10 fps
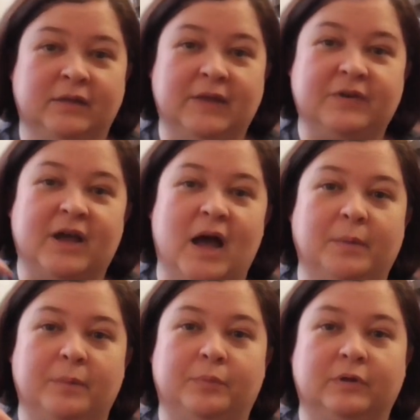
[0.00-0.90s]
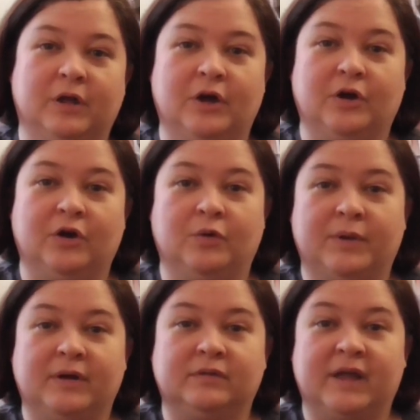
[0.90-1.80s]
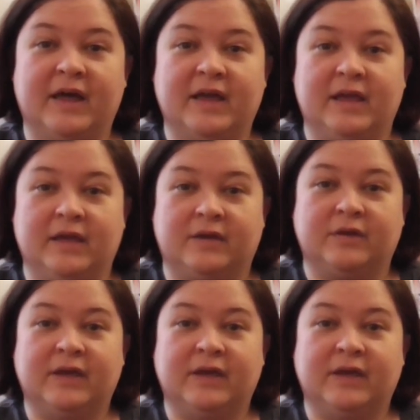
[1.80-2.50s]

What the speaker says: Leave a comment below and a like,